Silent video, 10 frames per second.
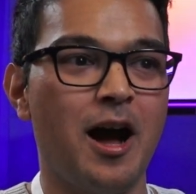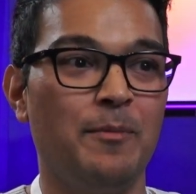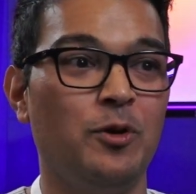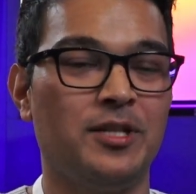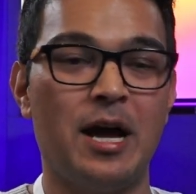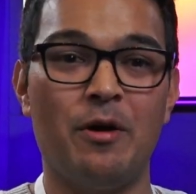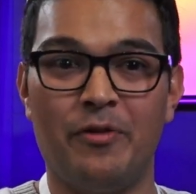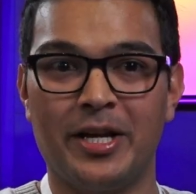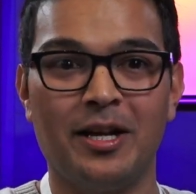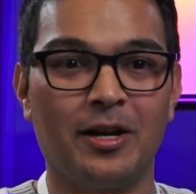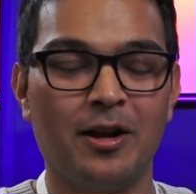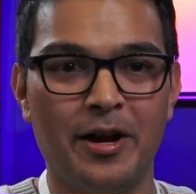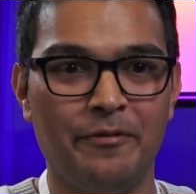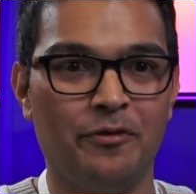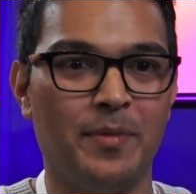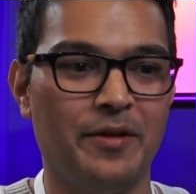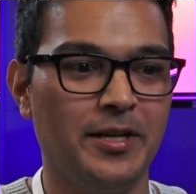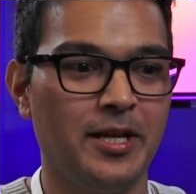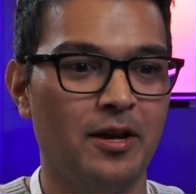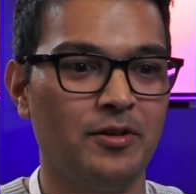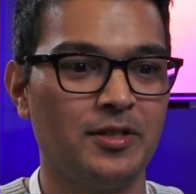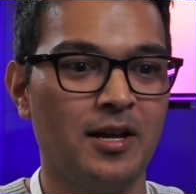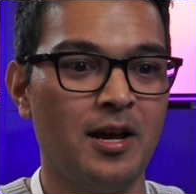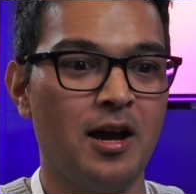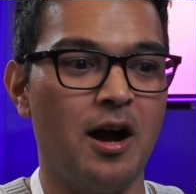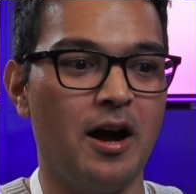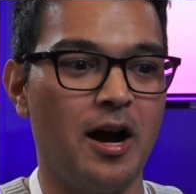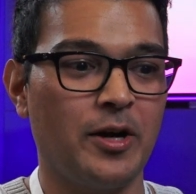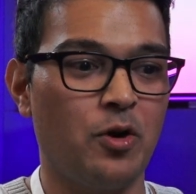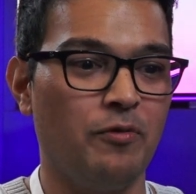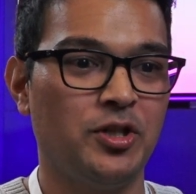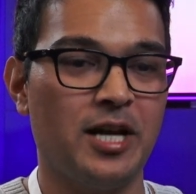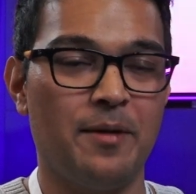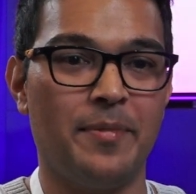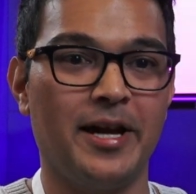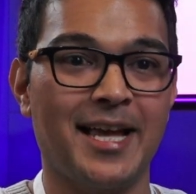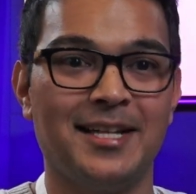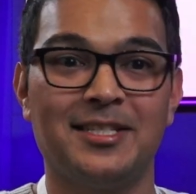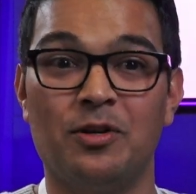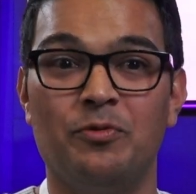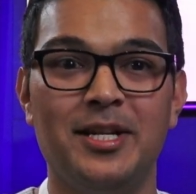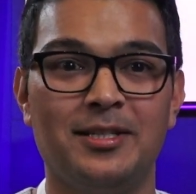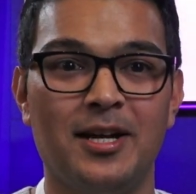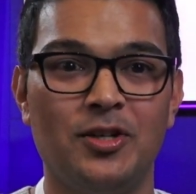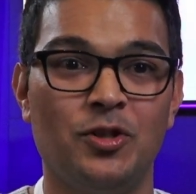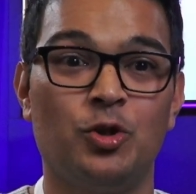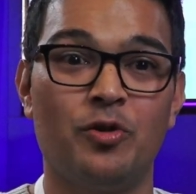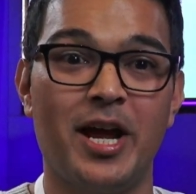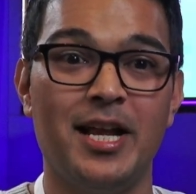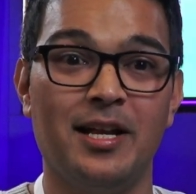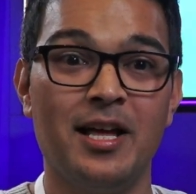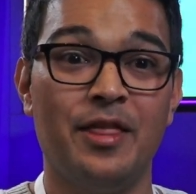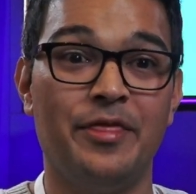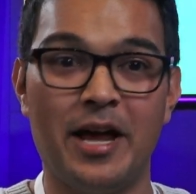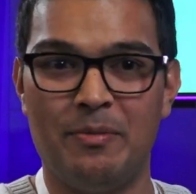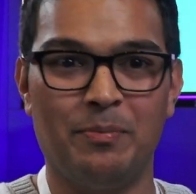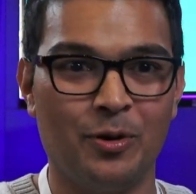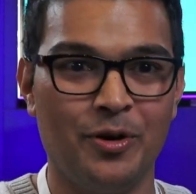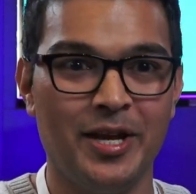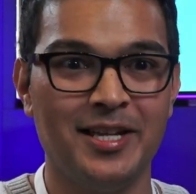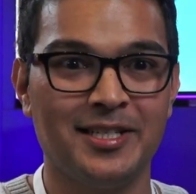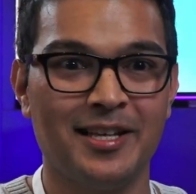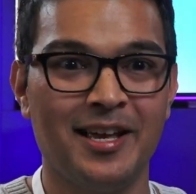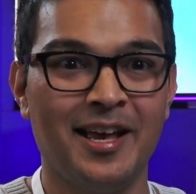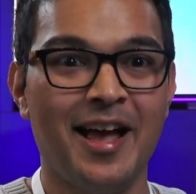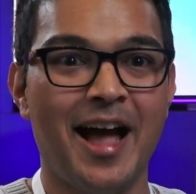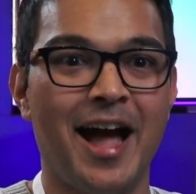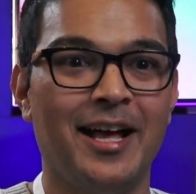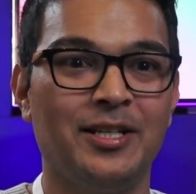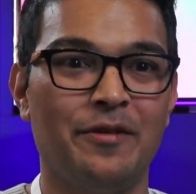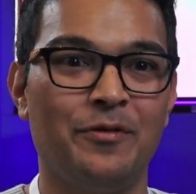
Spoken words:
who's now a regular client for my videos. I got reached out by Cancer Research to train their employees. And I've